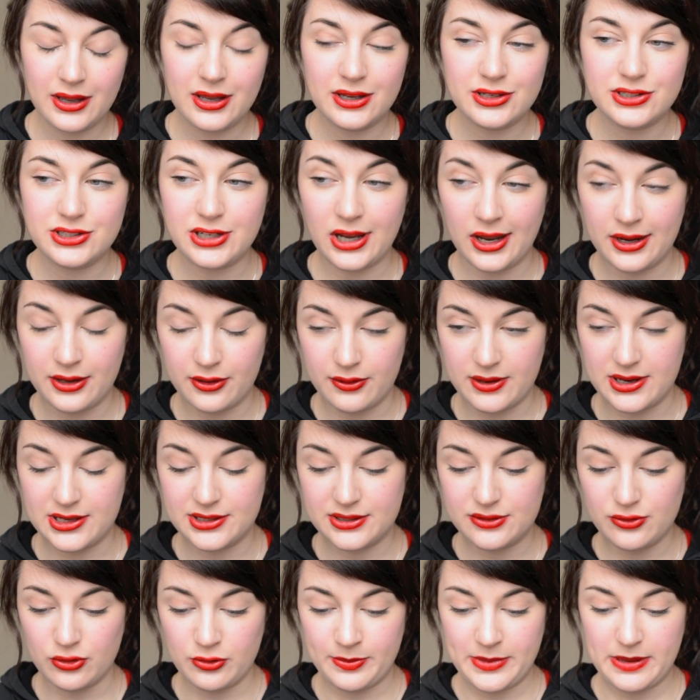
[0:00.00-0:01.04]
January
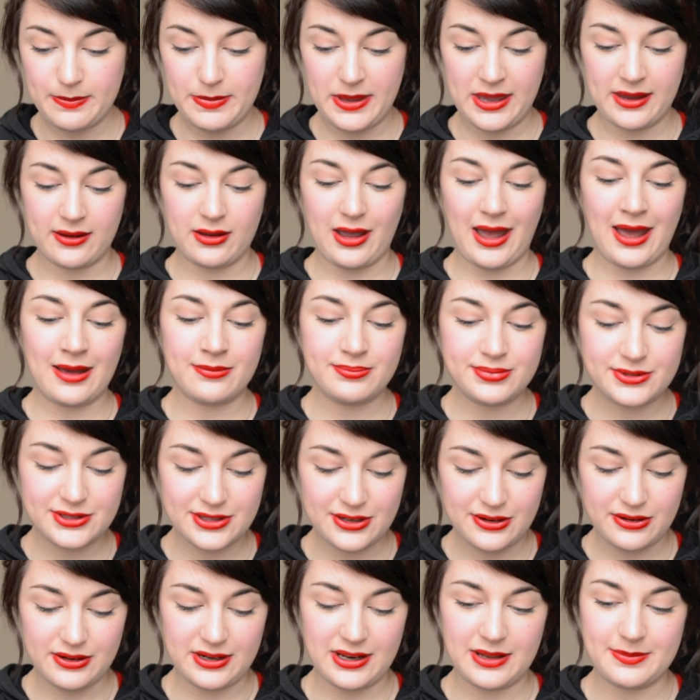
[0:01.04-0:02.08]
saw me being
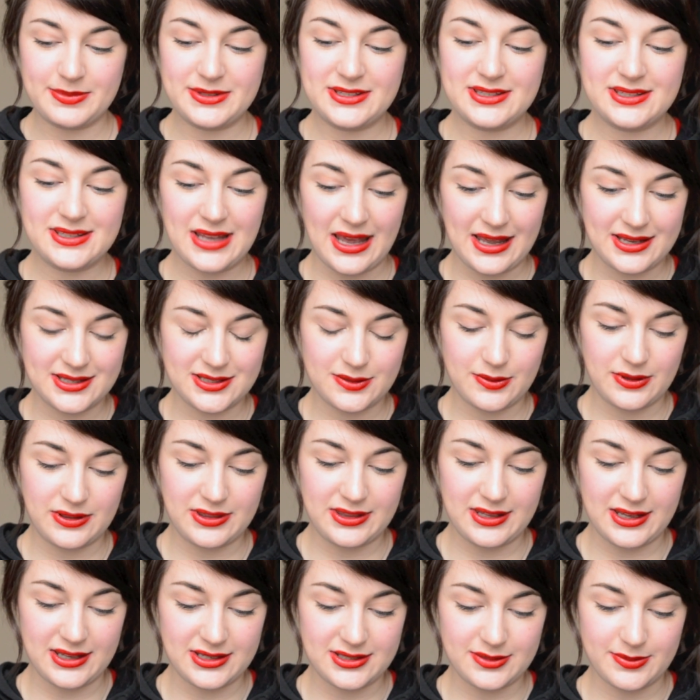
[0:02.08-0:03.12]
absolutely obsessed with
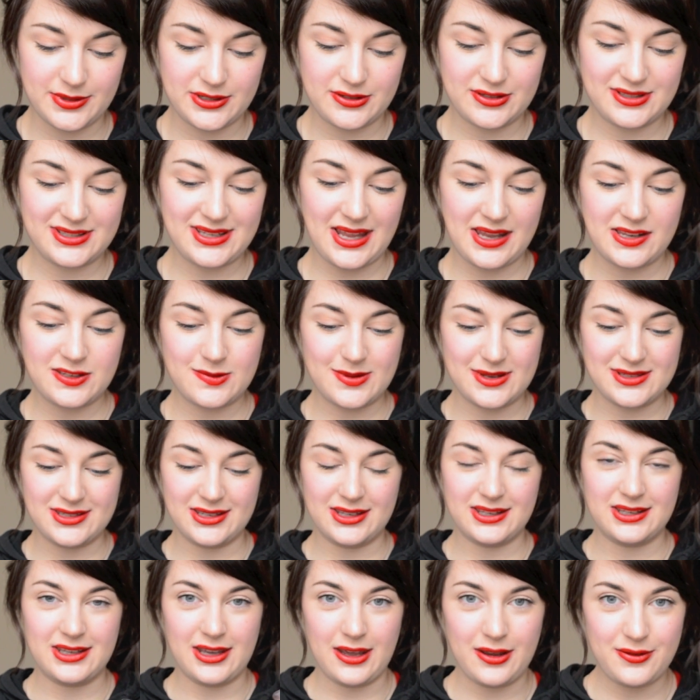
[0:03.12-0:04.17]
this, which was sent to me as a
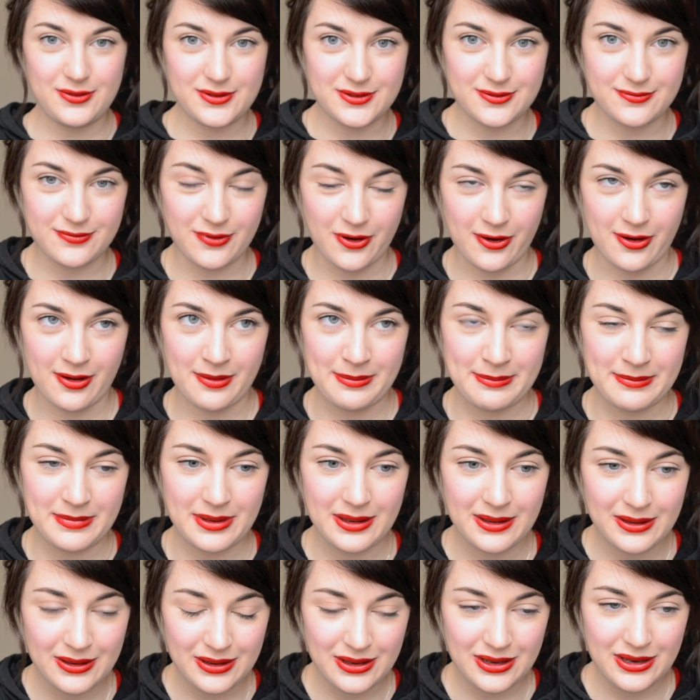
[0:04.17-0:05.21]
gift from
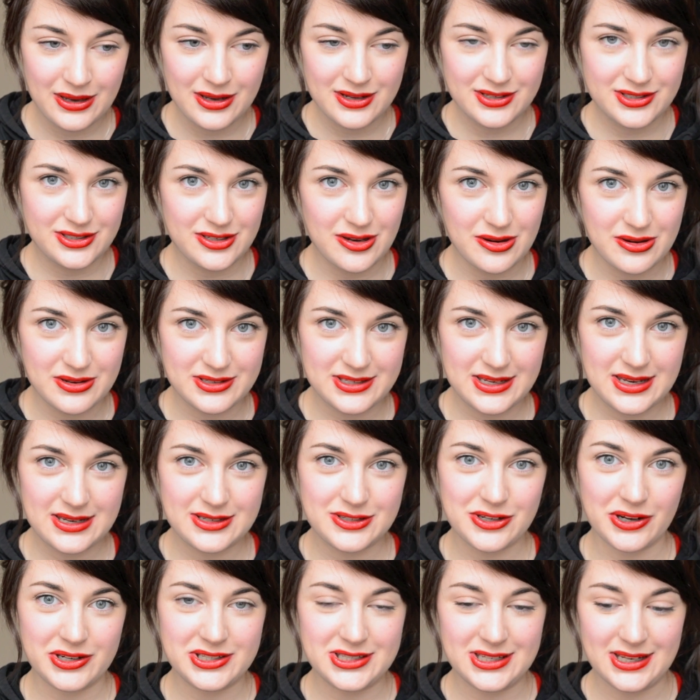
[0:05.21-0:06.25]
Susie
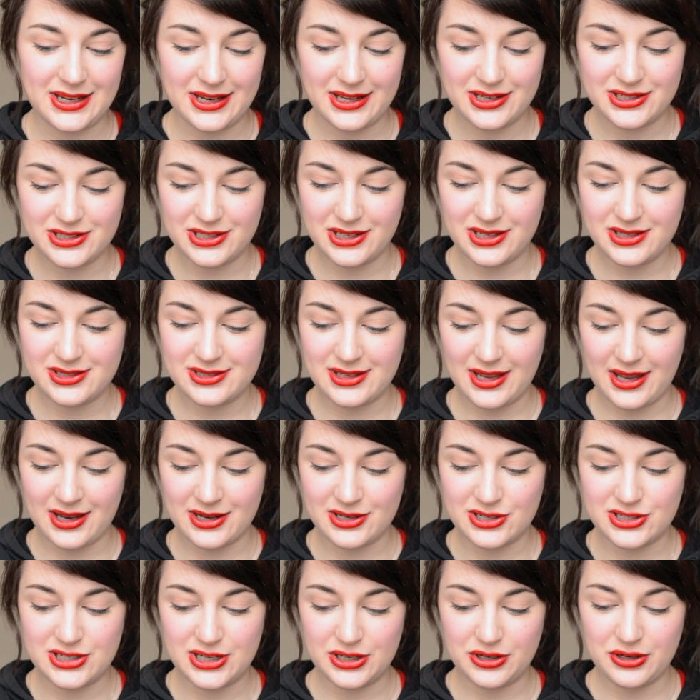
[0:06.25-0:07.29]
Dottylicious,
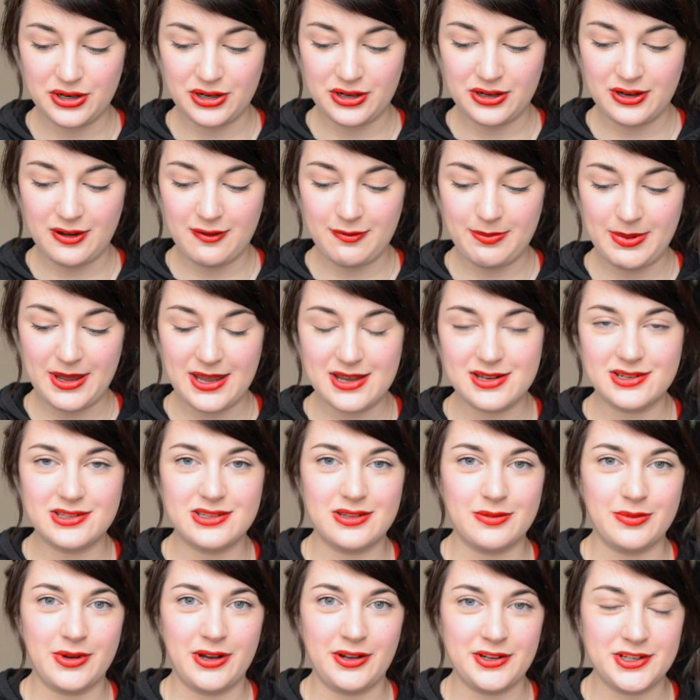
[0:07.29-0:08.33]
and she couldn't have picked
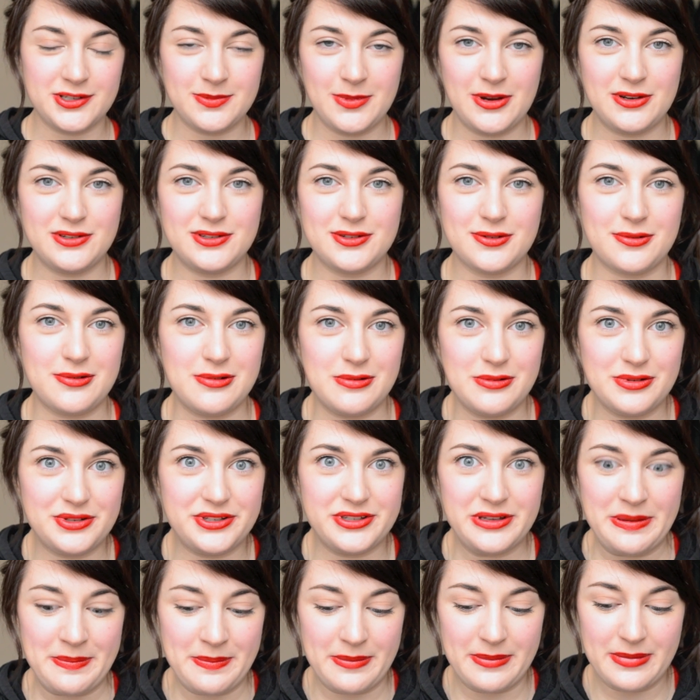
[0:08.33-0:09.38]
the world's most
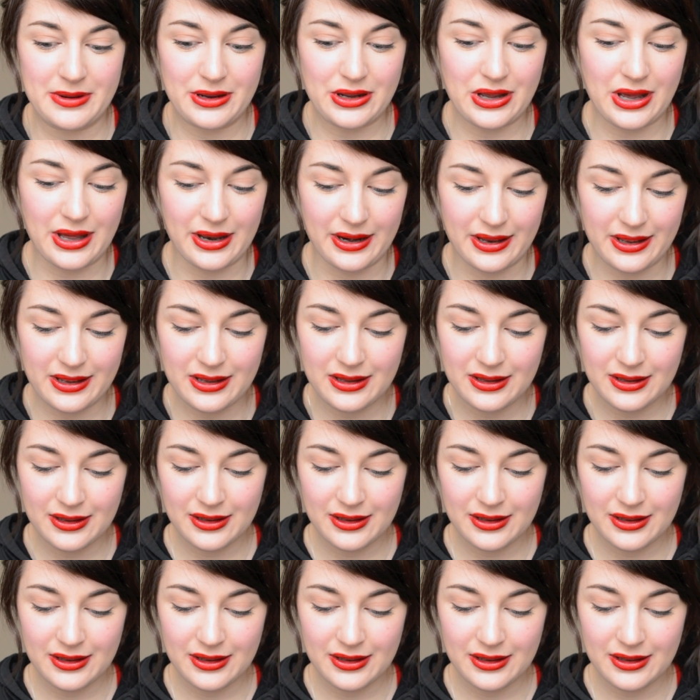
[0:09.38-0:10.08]
awesome colour.